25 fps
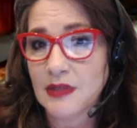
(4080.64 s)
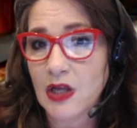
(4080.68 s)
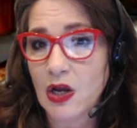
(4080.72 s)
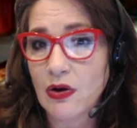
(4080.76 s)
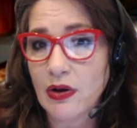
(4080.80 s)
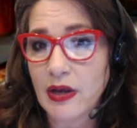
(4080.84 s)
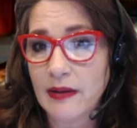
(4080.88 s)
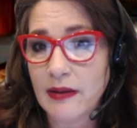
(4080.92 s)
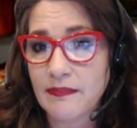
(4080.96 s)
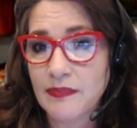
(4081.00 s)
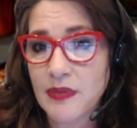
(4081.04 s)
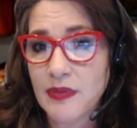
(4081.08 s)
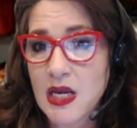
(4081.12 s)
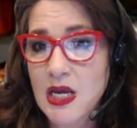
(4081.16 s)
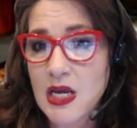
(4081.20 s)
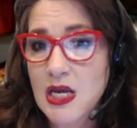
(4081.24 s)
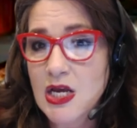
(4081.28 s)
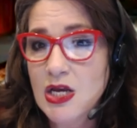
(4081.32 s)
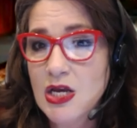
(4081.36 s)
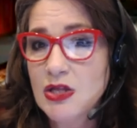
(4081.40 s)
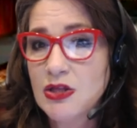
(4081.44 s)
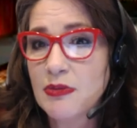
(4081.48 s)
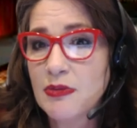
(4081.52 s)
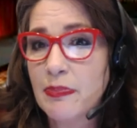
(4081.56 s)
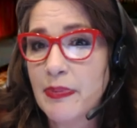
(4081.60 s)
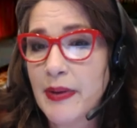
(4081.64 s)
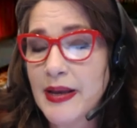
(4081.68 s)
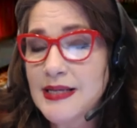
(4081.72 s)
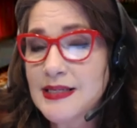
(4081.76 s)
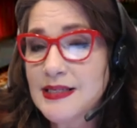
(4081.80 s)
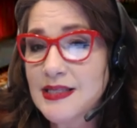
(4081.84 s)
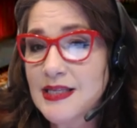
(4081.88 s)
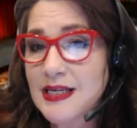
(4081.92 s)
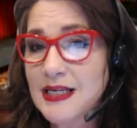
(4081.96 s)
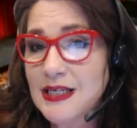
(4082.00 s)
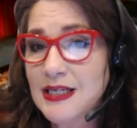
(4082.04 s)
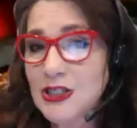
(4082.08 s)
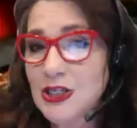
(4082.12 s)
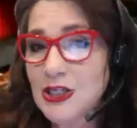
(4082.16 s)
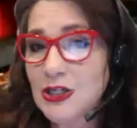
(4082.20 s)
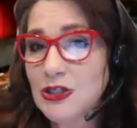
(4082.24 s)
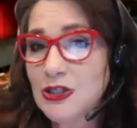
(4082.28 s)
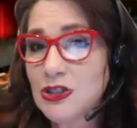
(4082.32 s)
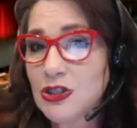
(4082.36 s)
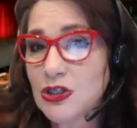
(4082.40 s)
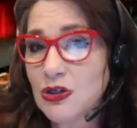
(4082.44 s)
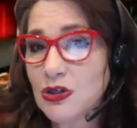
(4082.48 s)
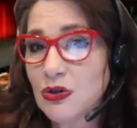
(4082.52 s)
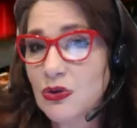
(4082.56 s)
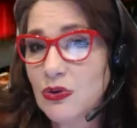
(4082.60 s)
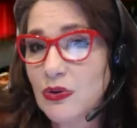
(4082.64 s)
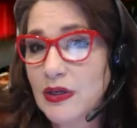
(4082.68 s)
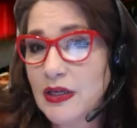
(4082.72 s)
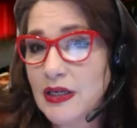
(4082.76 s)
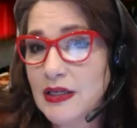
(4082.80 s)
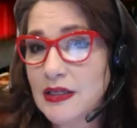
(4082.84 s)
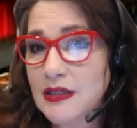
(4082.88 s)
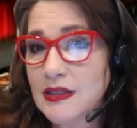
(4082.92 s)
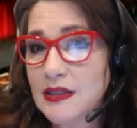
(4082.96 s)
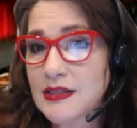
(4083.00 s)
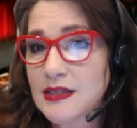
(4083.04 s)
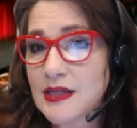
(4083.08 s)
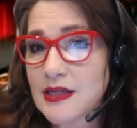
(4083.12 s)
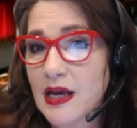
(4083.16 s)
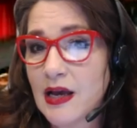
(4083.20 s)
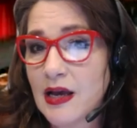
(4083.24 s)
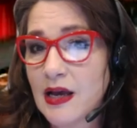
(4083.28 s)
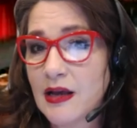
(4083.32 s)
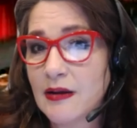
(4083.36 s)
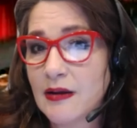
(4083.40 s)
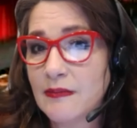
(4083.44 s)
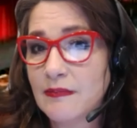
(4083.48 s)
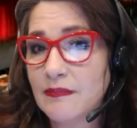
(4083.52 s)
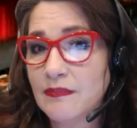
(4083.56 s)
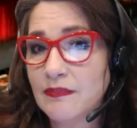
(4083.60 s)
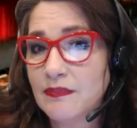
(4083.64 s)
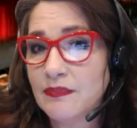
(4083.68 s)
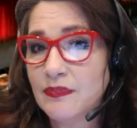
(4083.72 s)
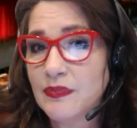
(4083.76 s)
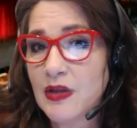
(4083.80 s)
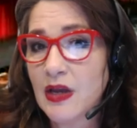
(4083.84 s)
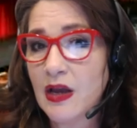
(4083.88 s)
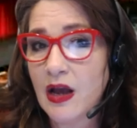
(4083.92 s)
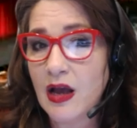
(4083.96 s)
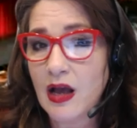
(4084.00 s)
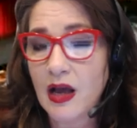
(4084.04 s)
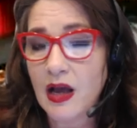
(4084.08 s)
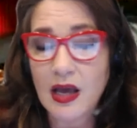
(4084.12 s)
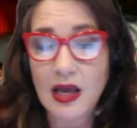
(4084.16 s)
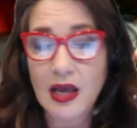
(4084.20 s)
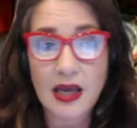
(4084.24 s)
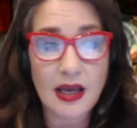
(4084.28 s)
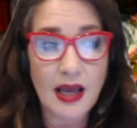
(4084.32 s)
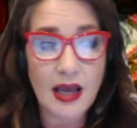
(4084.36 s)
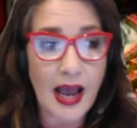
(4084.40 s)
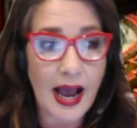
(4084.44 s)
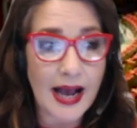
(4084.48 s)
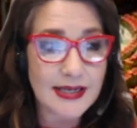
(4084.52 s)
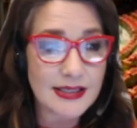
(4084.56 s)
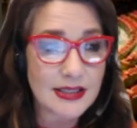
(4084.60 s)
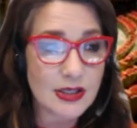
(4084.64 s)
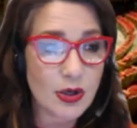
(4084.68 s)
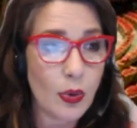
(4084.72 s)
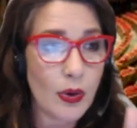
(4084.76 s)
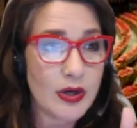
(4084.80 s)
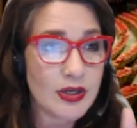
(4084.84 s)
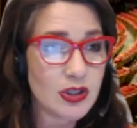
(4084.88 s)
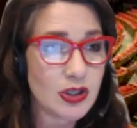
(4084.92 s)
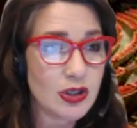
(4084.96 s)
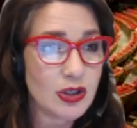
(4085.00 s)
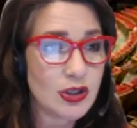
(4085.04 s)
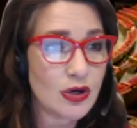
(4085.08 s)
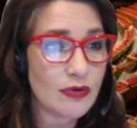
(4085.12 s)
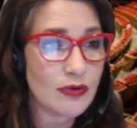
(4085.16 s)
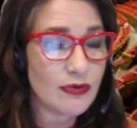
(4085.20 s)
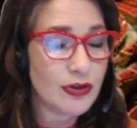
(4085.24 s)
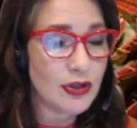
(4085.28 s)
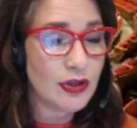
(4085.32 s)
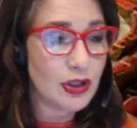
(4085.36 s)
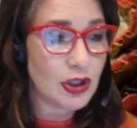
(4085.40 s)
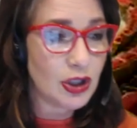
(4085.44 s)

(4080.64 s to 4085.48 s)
Okay, the best thing to do is um, ask questions over in the